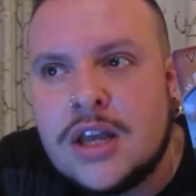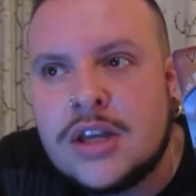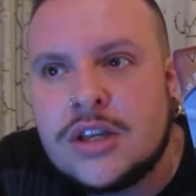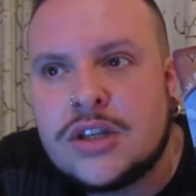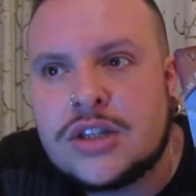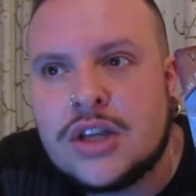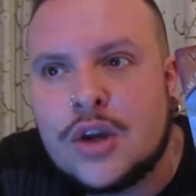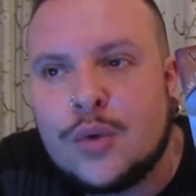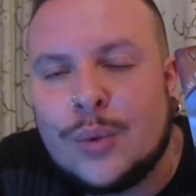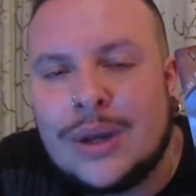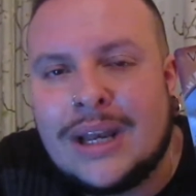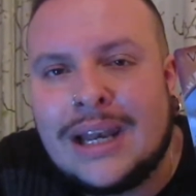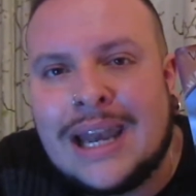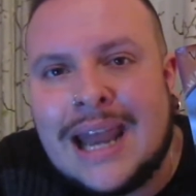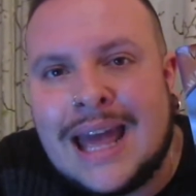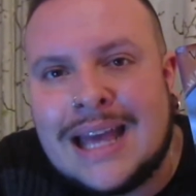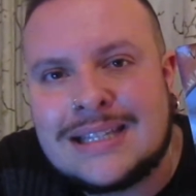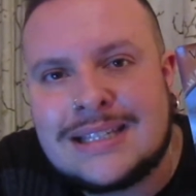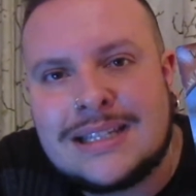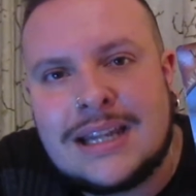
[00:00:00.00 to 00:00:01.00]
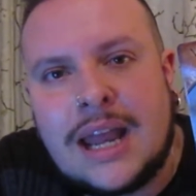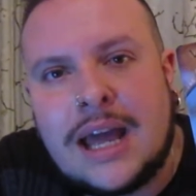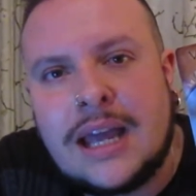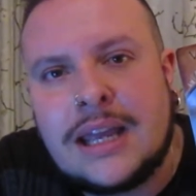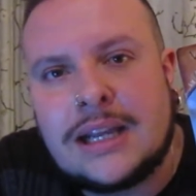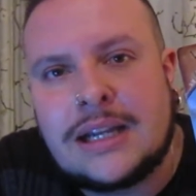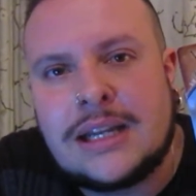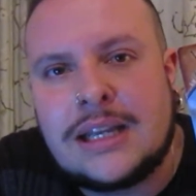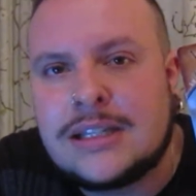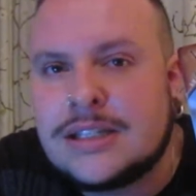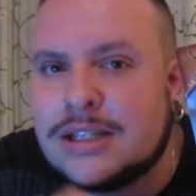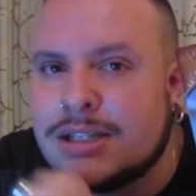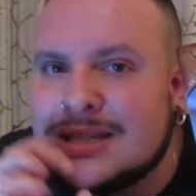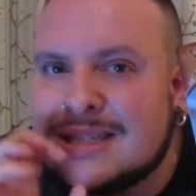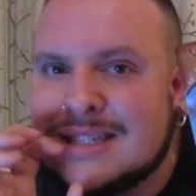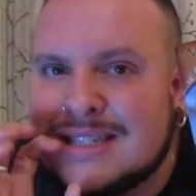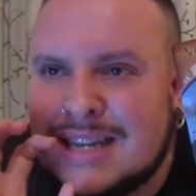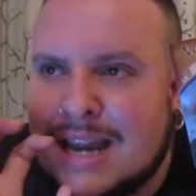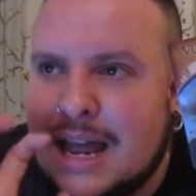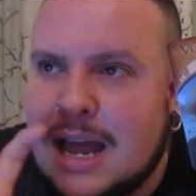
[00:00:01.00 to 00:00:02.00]
so we're less likely to
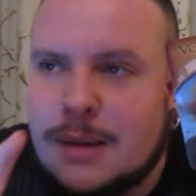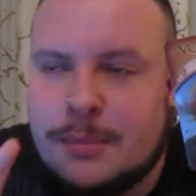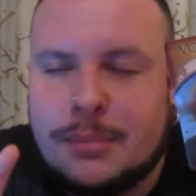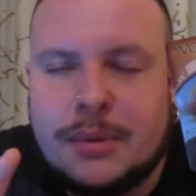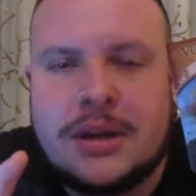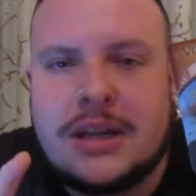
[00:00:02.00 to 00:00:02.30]
snap